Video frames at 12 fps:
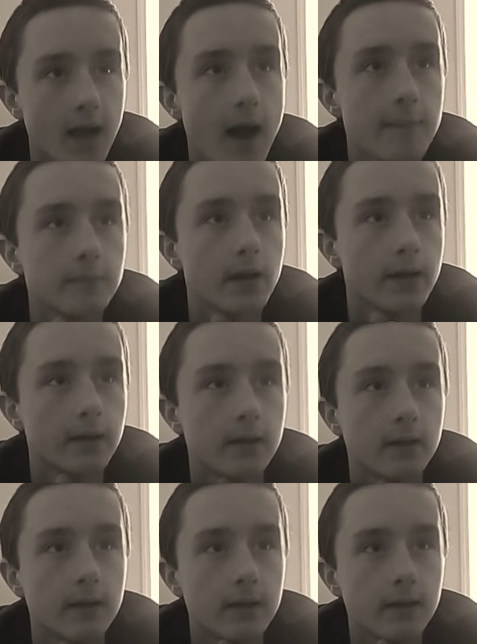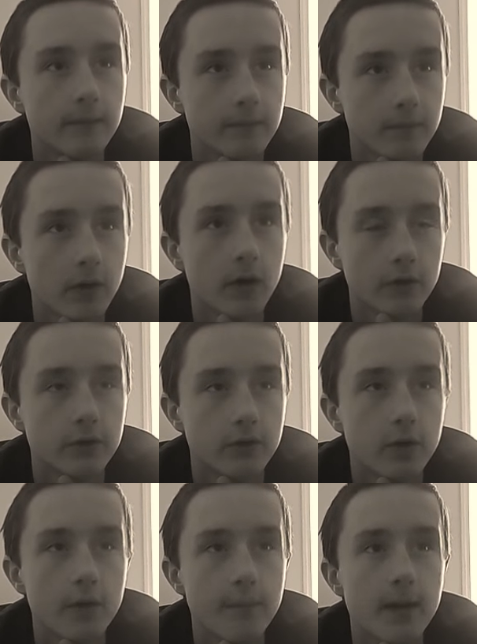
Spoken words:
I'm like, bro, you good,